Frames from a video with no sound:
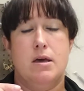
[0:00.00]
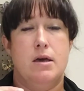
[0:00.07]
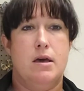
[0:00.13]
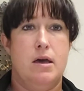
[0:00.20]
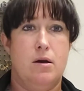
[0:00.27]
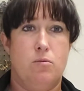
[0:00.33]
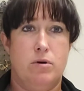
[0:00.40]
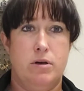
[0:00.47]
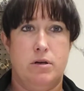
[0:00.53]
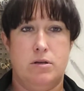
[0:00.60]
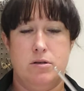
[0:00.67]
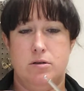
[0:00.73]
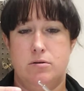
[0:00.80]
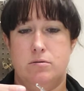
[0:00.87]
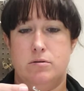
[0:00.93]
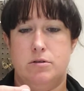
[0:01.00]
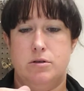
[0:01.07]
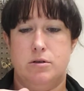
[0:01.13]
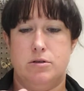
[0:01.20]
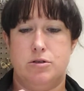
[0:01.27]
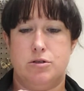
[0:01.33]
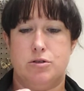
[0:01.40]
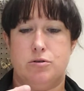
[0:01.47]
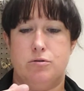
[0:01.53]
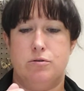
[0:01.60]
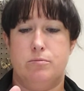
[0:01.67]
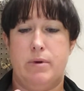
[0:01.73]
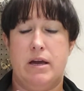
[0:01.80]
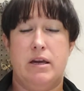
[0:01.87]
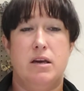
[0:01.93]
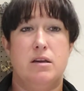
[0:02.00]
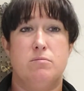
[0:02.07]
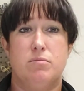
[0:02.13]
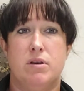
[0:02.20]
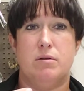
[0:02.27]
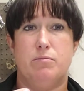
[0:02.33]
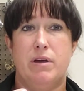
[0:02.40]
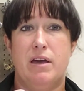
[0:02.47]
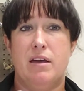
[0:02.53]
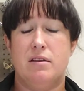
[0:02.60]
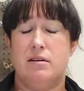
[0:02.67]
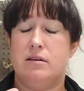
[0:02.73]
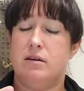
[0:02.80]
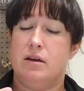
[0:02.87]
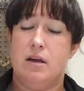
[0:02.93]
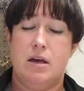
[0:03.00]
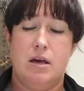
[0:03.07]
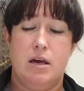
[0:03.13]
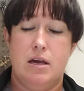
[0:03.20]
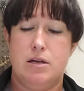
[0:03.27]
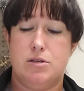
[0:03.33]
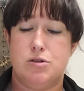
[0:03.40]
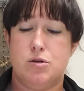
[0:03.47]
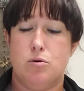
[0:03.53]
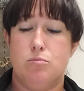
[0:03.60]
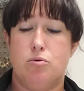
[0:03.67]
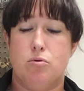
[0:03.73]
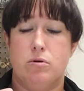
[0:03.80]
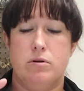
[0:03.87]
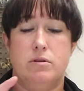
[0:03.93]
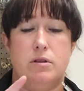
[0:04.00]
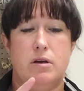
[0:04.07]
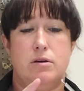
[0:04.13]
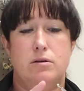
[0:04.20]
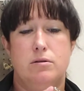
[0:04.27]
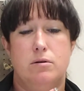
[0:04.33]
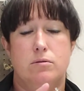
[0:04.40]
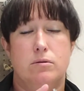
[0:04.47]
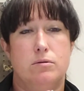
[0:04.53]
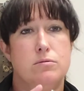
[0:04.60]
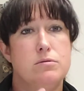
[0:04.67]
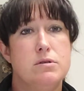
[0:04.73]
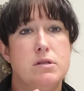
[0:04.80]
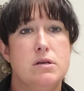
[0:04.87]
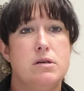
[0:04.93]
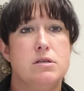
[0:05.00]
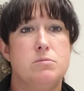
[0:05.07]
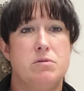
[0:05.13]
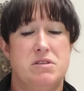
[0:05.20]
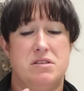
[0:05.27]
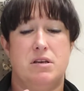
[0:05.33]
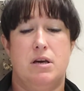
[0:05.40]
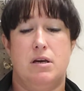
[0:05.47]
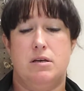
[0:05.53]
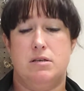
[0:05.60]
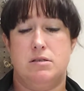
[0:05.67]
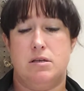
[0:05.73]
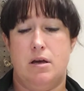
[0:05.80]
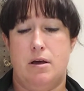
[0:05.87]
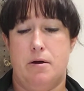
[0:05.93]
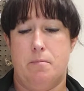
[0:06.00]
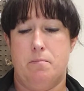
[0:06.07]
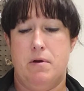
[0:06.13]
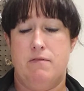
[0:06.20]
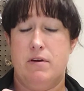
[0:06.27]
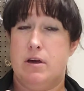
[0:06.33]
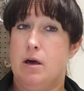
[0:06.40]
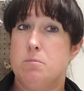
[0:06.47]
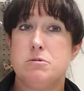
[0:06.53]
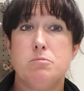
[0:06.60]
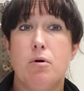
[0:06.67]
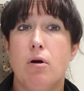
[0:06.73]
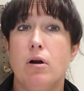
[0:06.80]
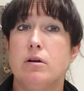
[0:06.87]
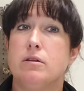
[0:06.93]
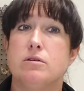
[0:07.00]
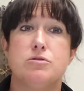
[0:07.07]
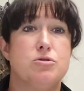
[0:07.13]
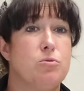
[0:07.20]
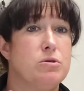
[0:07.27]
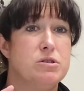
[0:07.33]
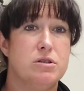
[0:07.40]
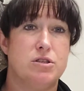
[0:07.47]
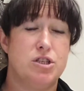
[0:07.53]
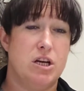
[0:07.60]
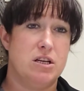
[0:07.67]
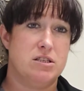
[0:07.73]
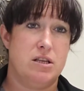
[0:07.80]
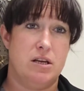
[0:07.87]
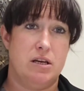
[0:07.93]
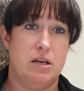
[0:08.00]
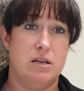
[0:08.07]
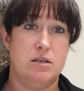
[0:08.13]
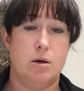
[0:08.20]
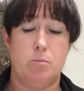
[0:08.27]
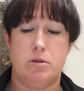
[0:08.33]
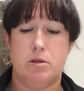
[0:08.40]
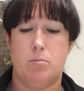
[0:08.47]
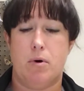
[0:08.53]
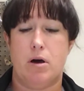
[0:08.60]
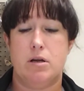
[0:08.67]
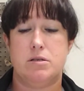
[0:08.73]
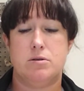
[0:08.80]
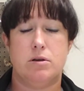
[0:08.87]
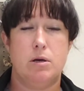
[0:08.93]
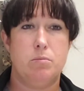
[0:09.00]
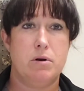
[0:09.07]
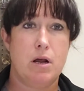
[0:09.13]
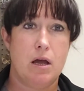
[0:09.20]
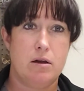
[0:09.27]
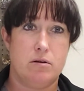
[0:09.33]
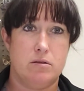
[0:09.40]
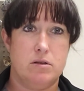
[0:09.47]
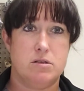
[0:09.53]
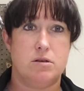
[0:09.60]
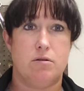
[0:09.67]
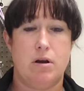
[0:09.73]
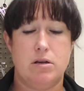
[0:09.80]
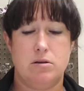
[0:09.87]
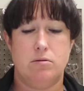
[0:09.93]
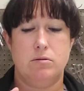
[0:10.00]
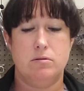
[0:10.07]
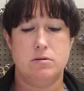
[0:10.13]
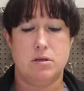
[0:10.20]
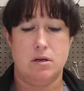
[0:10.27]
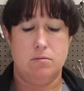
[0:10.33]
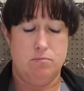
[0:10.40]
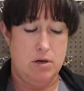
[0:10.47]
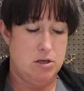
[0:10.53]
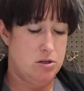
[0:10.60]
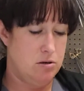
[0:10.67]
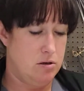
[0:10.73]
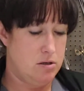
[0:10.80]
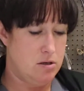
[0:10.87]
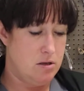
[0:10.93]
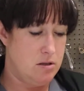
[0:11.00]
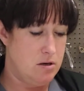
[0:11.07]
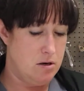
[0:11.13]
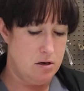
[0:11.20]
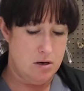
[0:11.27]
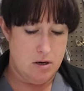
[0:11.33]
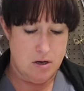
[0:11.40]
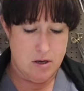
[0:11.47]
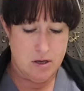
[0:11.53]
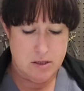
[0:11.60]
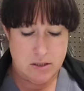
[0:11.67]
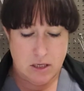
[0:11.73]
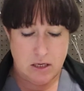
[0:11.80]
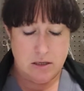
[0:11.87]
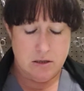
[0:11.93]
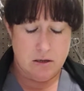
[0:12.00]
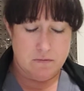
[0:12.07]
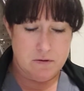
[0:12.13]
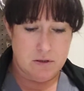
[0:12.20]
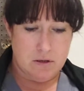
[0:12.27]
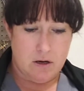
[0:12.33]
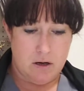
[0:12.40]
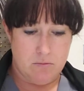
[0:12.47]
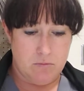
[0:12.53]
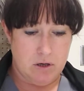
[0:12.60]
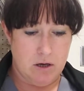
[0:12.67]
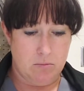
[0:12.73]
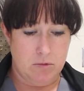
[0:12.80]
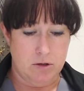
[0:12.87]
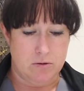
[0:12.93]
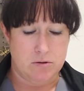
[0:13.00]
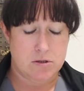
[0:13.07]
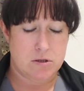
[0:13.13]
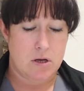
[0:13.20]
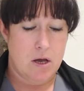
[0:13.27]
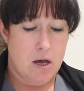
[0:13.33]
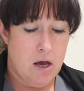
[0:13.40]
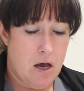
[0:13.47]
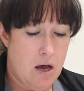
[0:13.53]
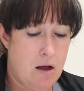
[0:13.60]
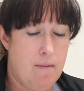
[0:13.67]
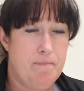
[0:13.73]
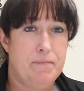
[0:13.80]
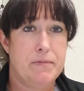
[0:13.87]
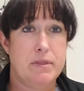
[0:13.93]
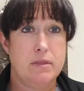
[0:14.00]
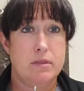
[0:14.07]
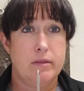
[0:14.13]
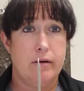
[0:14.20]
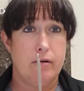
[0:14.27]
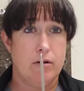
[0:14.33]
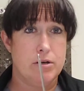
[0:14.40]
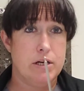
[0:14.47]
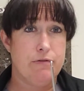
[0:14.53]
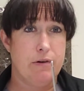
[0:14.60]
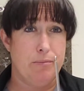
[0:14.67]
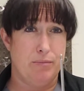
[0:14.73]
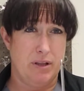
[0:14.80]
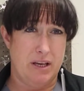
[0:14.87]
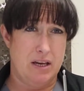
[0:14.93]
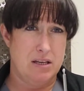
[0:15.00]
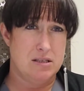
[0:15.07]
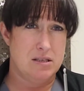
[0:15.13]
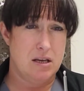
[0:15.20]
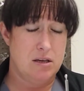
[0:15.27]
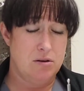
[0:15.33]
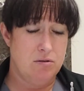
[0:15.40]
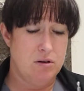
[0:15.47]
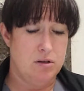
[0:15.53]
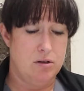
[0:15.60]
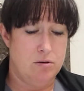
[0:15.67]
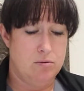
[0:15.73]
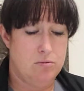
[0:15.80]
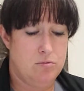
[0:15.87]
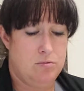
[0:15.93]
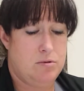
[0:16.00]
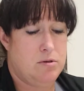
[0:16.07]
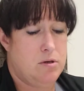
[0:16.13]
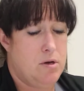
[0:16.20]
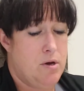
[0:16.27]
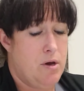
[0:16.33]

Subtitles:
And what you can do is you can just screw it back in, but man, it's so important that you don't lose these because if it comes apart, there's always a chance that it can end up in the body. So keep an eye on this, all right? Don't lose it. Make sure it's on there tight enough to not become loose. There are different blades that you can use